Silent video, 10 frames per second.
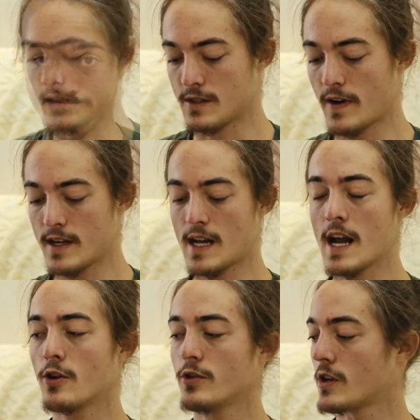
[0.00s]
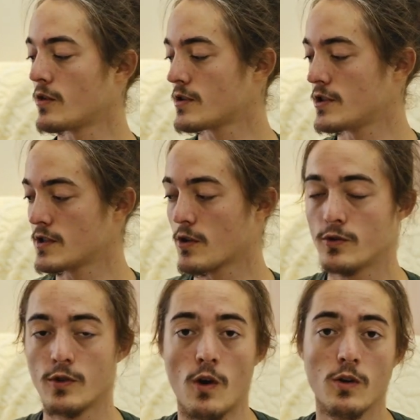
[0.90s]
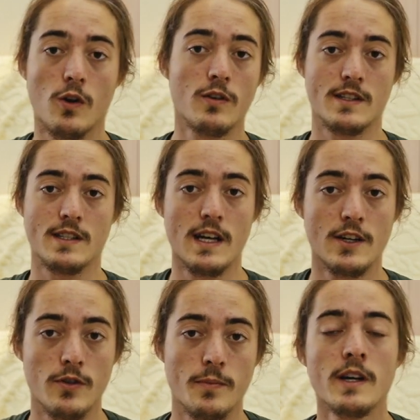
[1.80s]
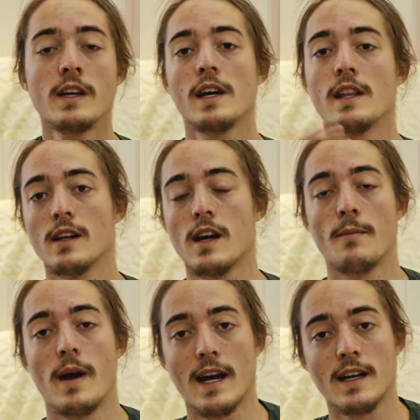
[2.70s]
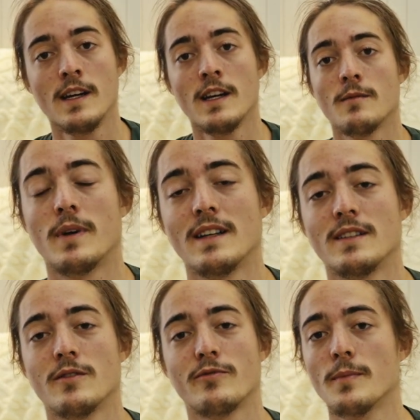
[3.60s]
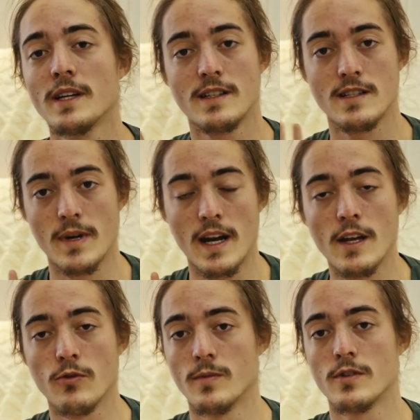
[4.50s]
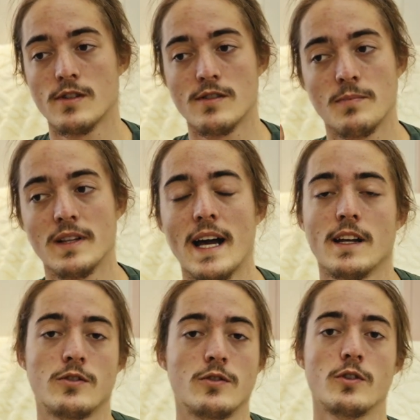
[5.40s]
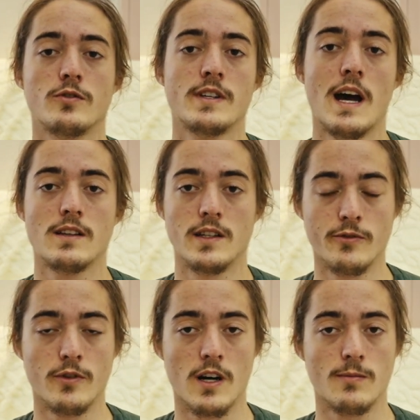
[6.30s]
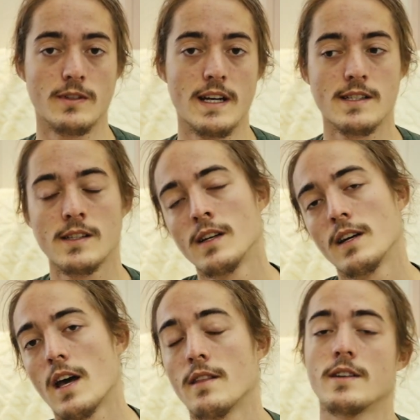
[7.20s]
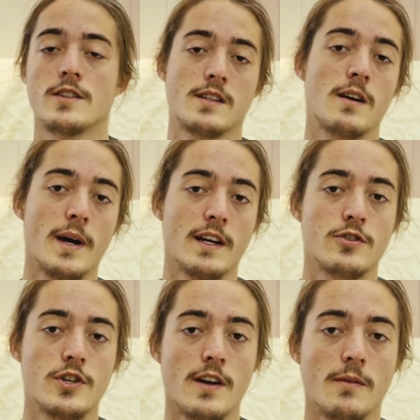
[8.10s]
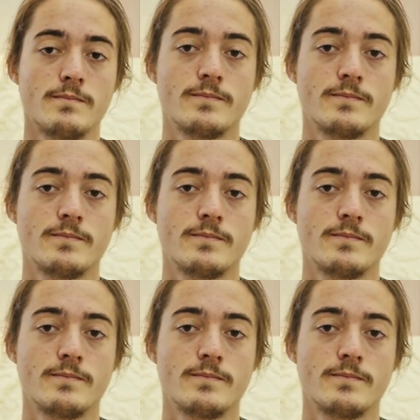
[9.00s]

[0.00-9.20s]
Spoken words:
As far as I know, you can also just go to Hong Kong, it's a day trip, and then come back. But for me, it doesn't matter anyway, because I was planning to go to Thailand for a couple of days and then just come back to China.